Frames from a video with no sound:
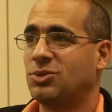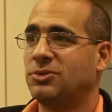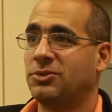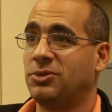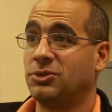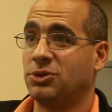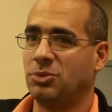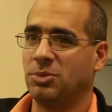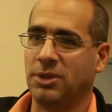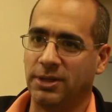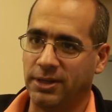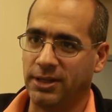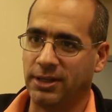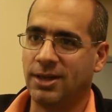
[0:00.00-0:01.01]
or
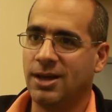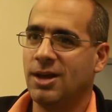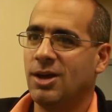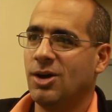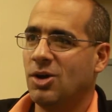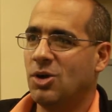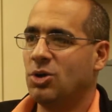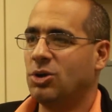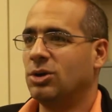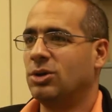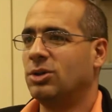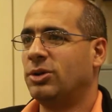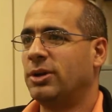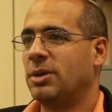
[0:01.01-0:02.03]
vulnerability
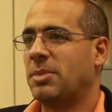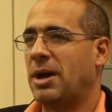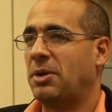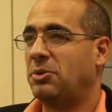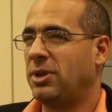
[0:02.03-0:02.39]
or learn about